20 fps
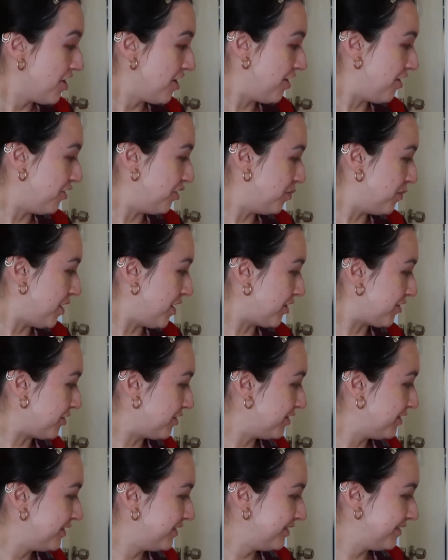on the
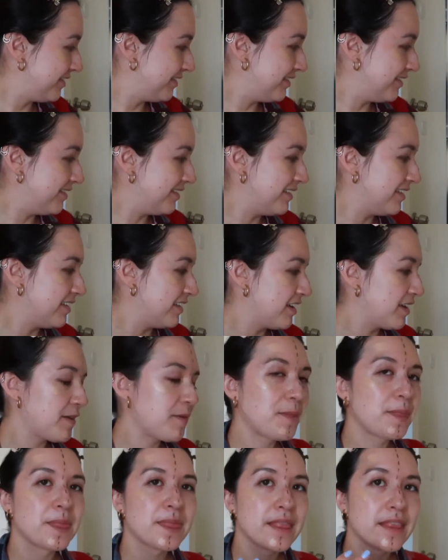bottle.
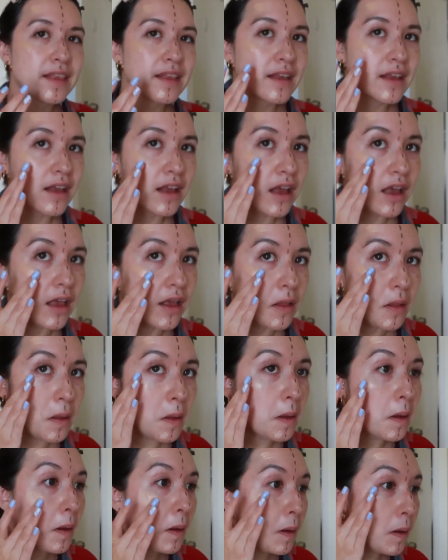
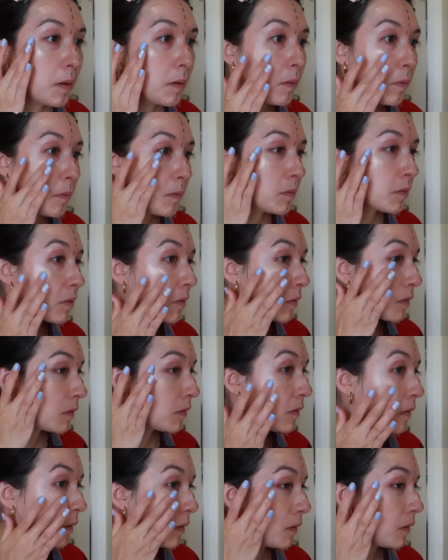And just
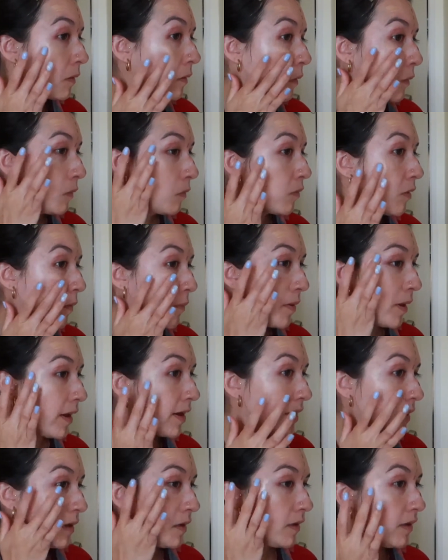gonna rub
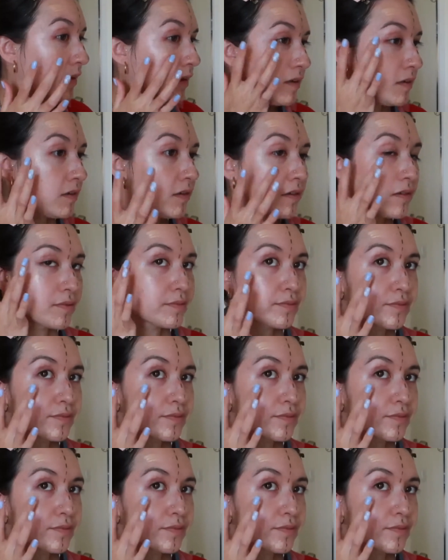that in.